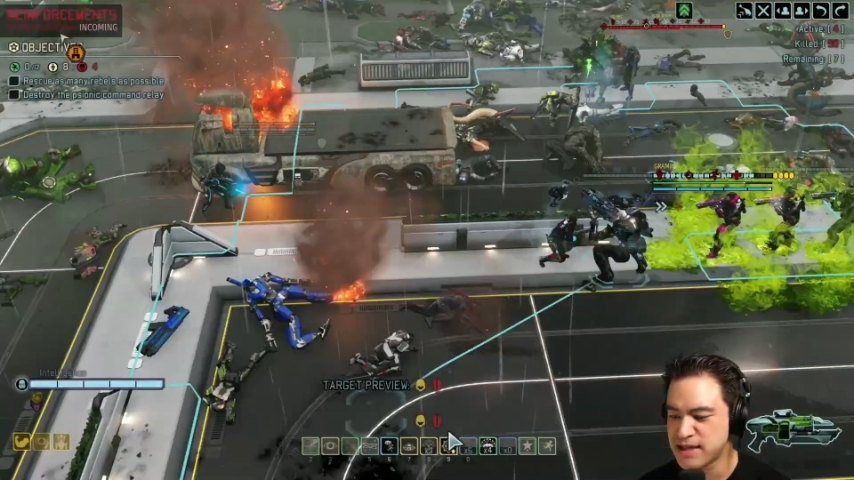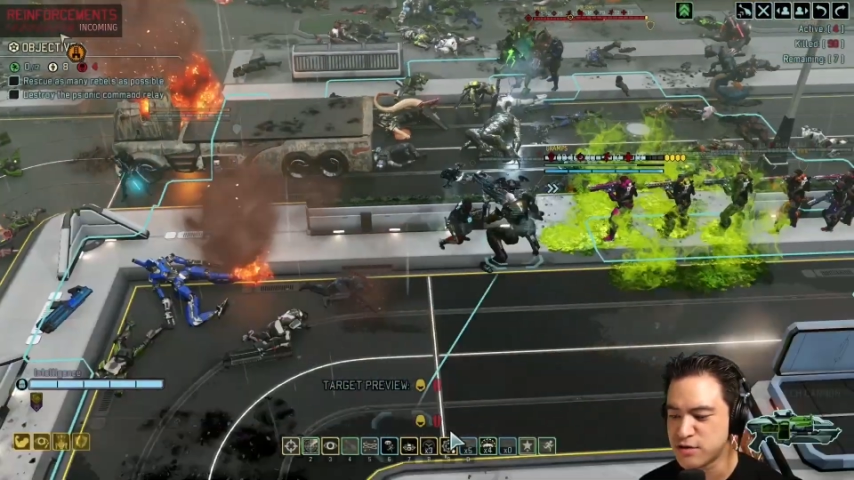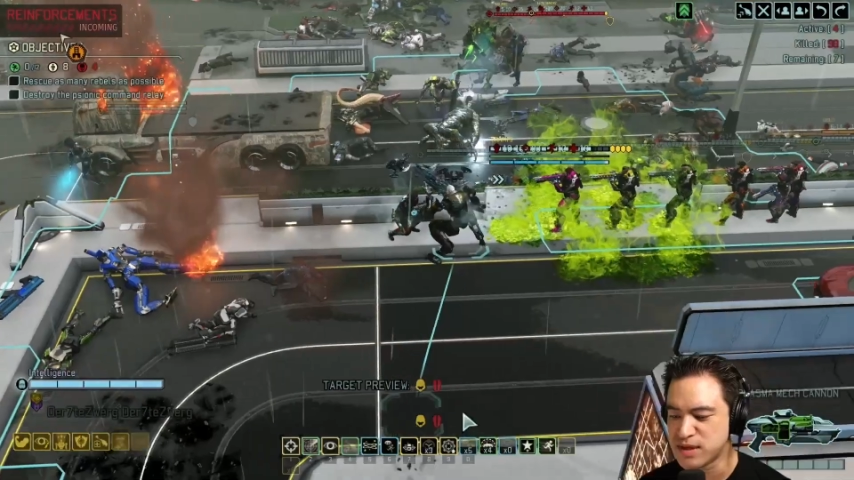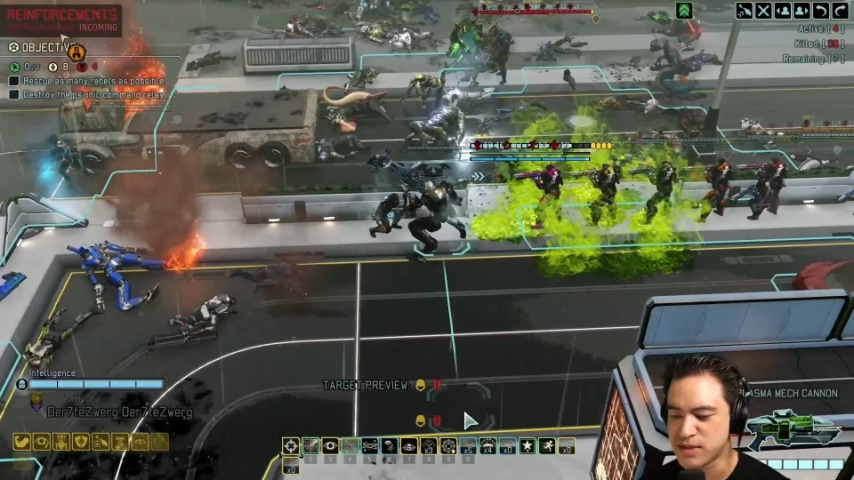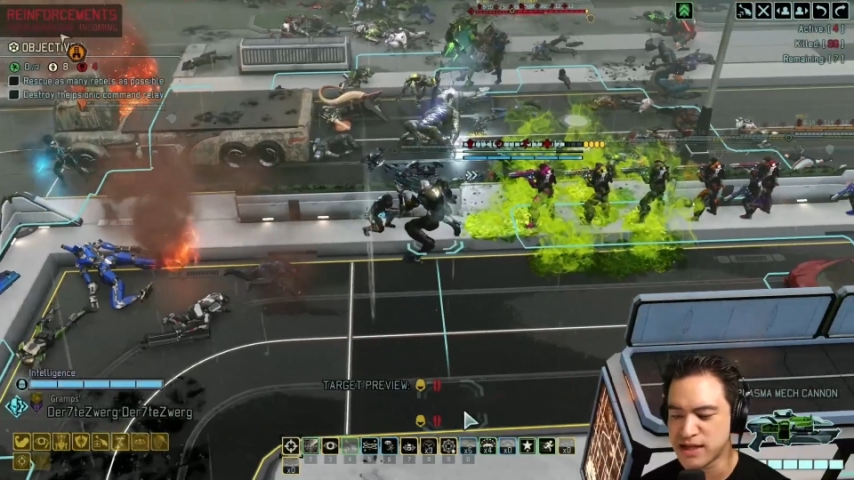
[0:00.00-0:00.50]

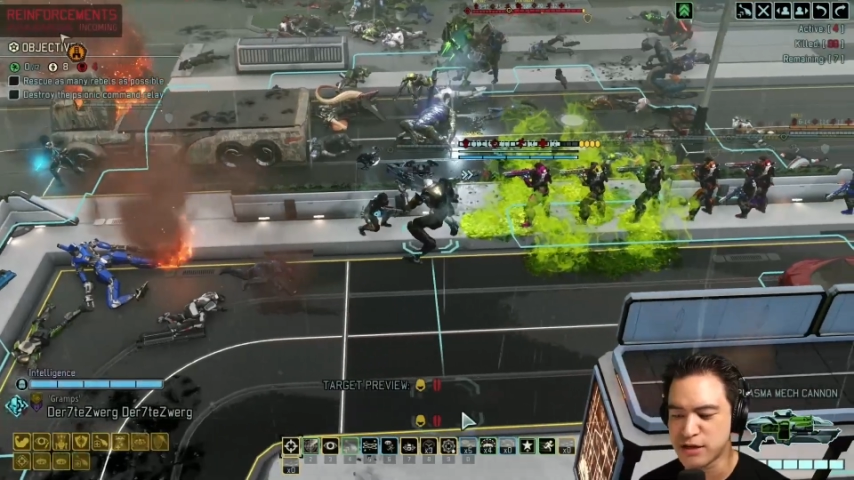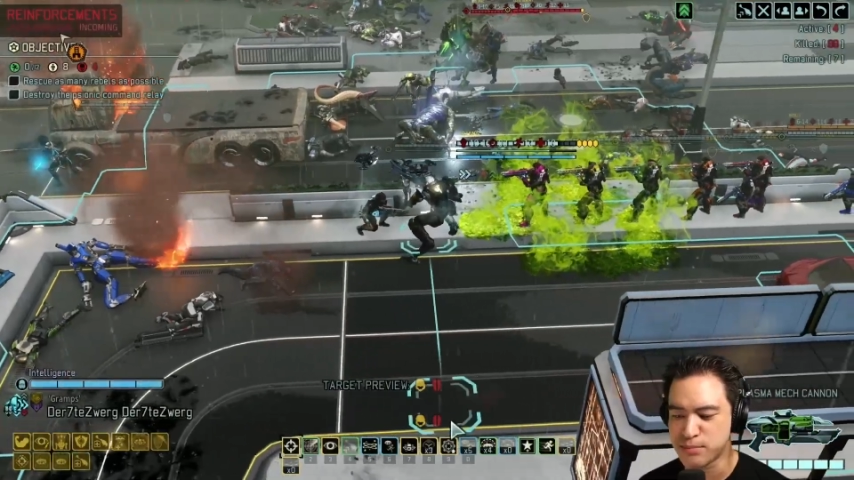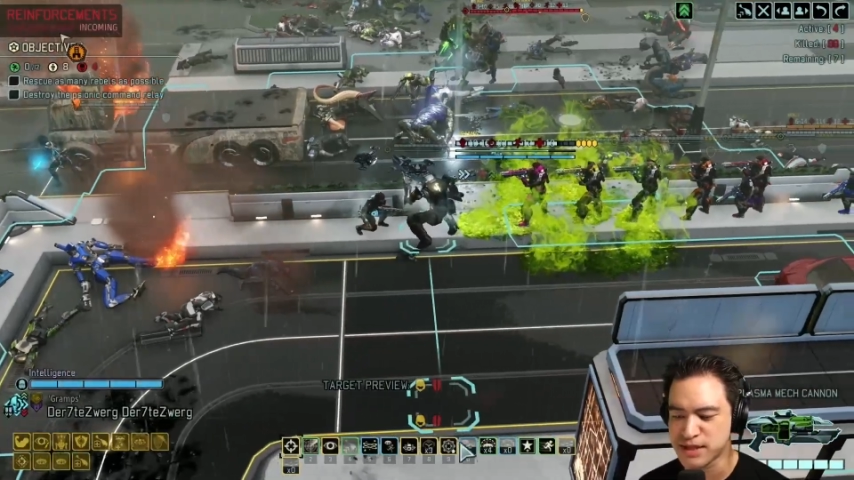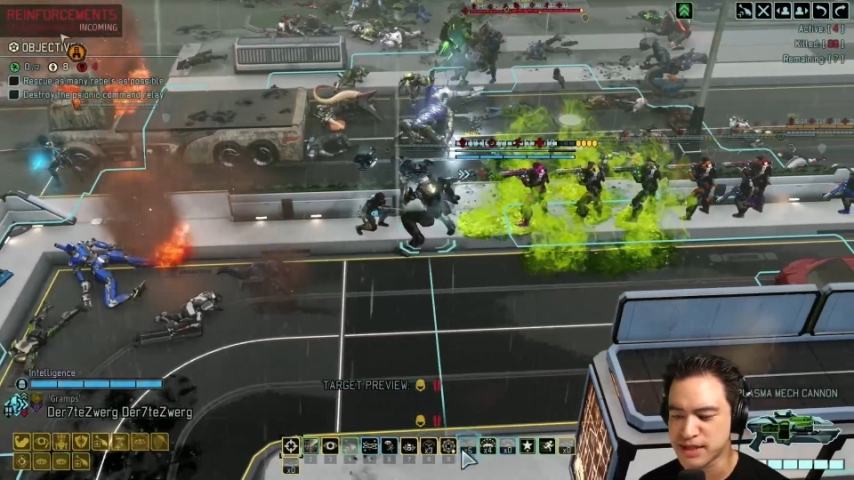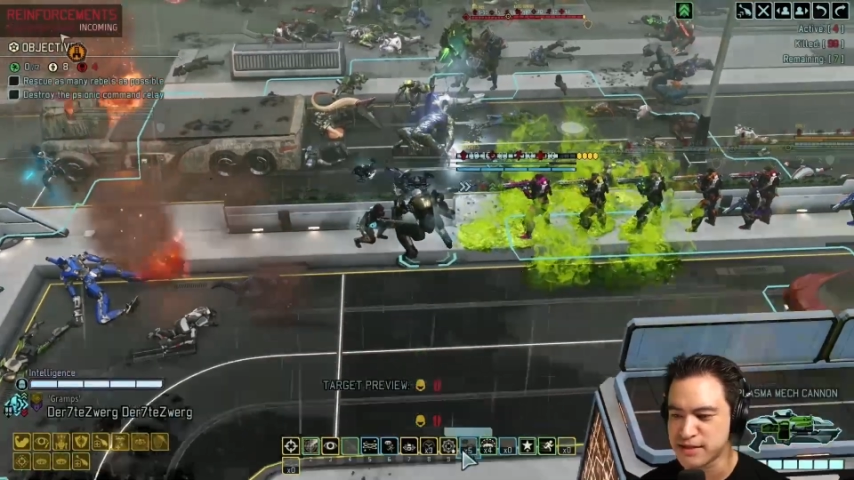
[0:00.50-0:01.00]
be able to help
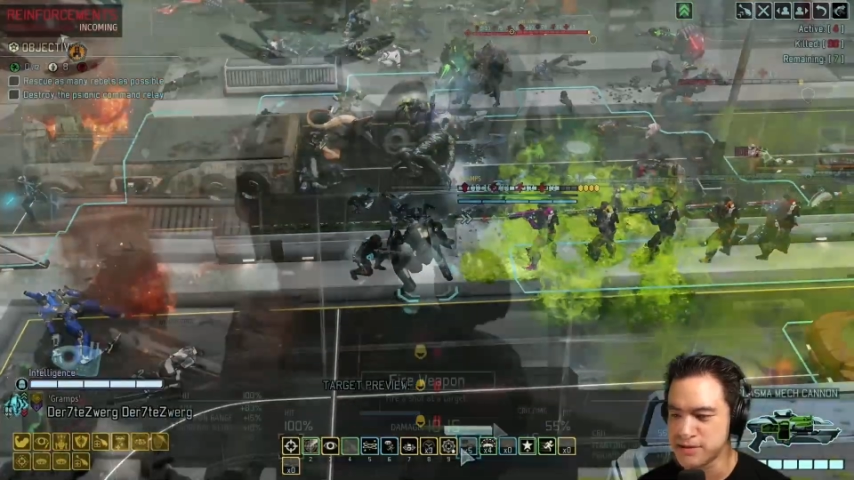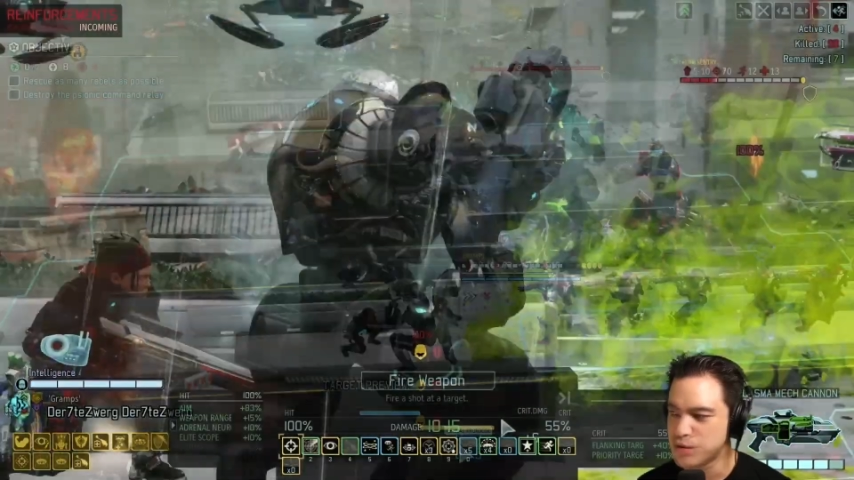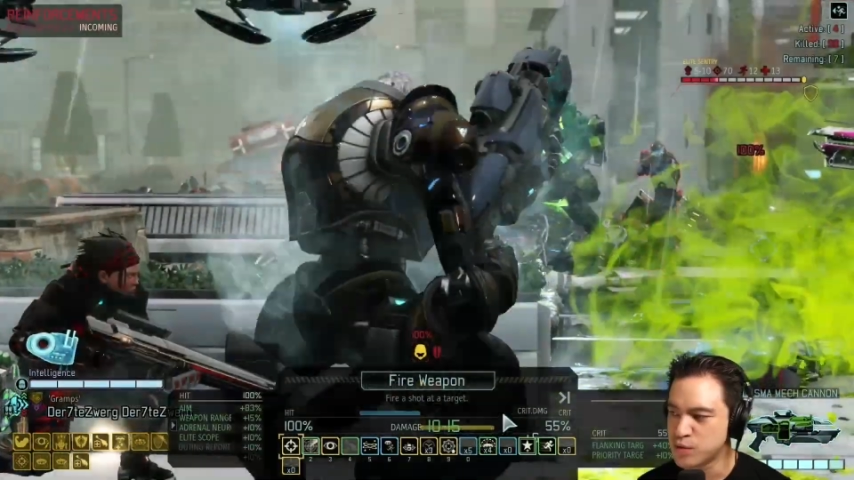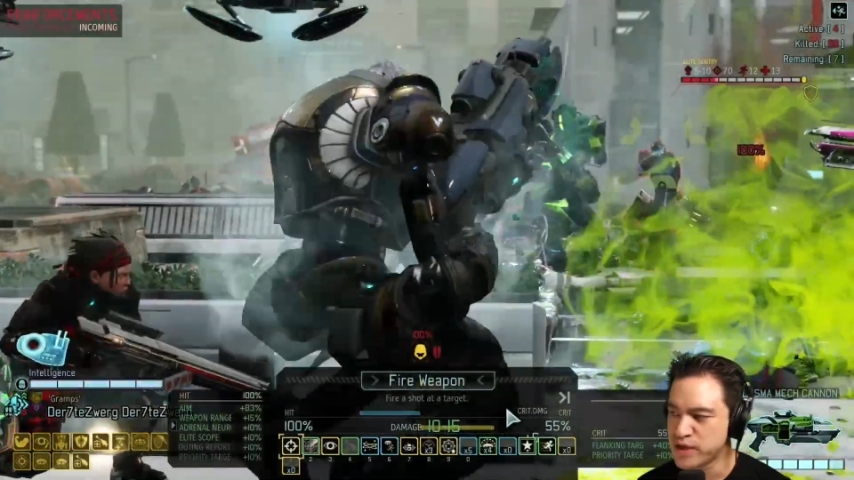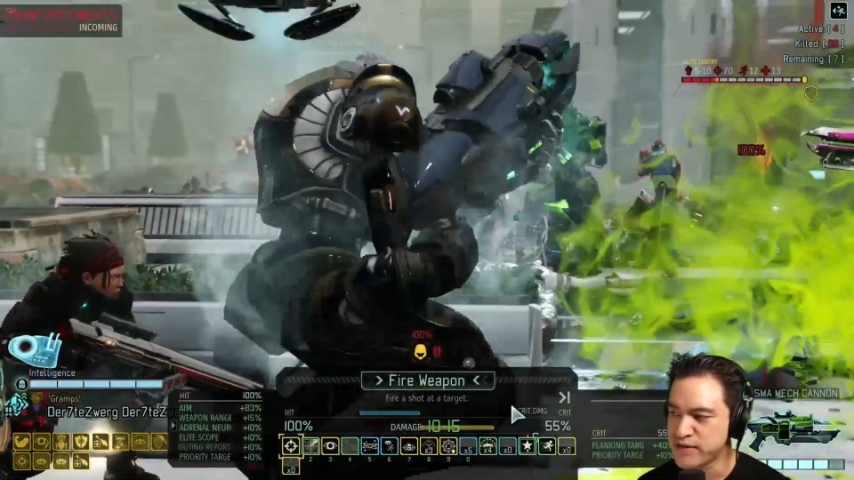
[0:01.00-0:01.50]
us out.
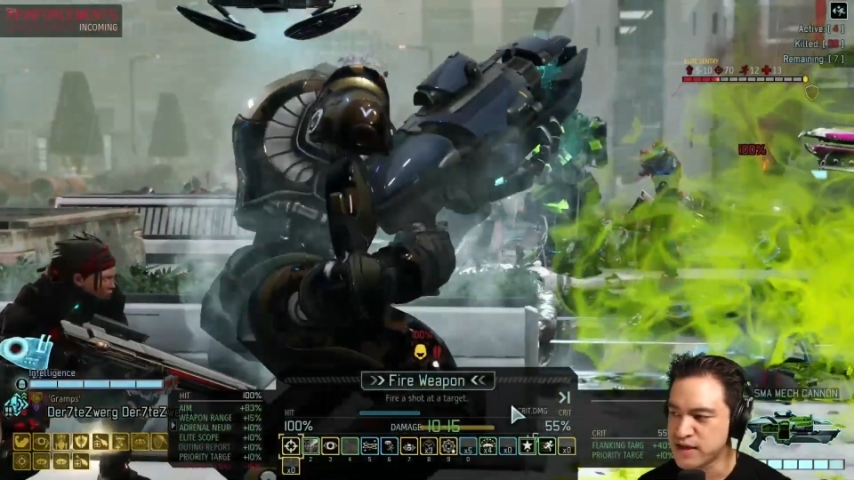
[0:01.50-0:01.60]
We have